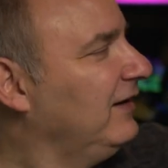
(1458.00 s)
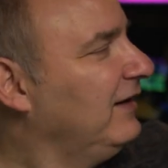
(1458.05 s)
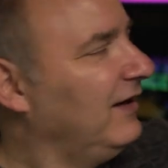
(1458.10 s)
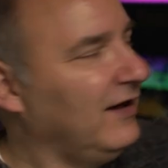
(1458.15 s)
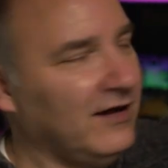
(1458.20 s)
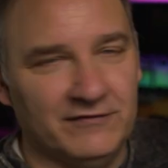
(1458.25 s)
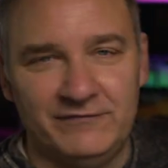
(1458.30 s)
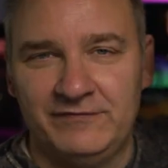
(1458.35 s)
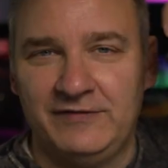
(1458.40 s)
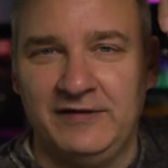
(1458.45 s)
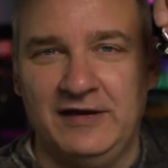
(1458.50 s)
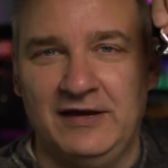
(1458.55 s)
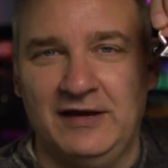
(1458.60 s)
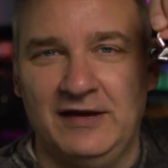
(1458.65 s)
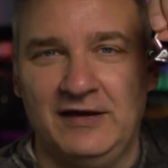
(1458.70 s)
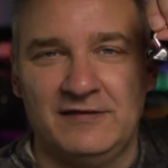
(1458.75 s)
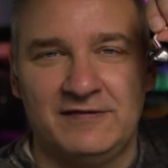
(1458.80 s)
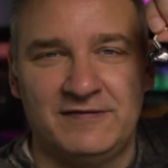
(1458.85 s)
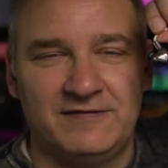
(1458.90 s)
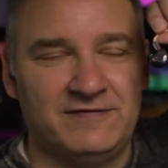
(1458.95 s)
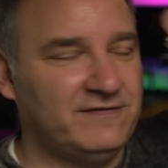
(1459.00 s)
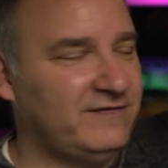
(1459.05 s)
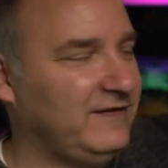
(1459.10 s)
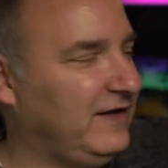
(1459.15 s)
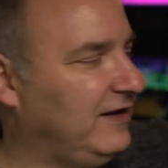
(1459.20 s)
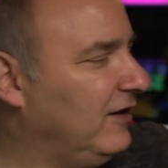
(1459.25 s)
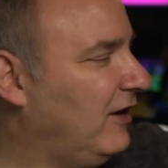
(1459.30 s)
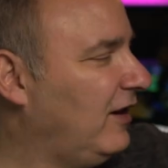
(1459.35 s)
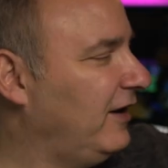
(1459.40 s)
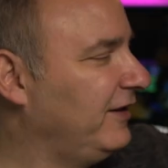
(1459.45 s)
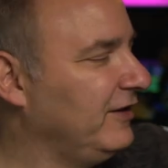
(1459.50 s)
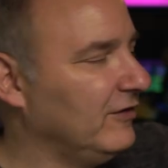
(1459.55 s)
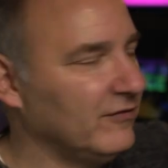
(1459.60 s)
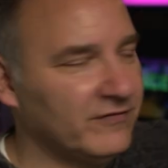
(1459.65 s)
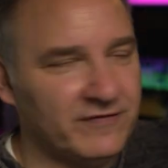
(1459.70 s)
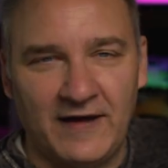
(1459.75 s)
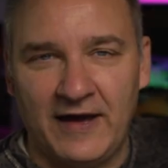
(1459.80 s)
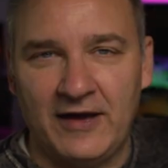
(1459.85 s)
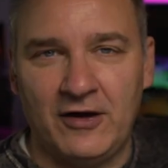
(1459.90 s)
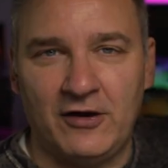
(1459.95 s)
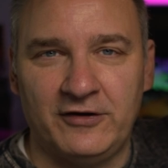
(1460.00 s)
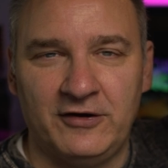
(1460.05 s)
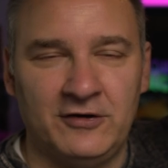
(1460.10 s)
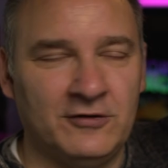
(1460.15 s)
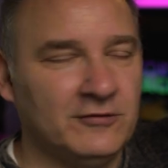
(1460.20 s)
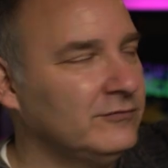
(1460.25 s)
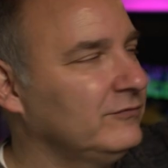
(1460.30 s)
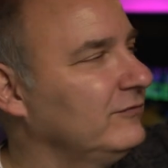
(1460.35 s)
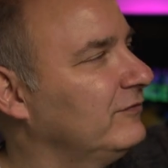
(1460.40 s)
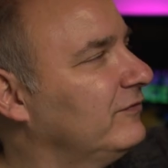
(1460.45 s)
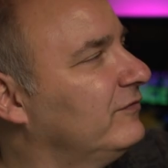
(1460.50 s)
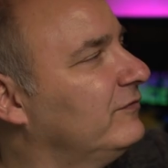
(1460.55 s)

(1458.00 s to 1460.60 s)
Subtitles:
of the Thieaudio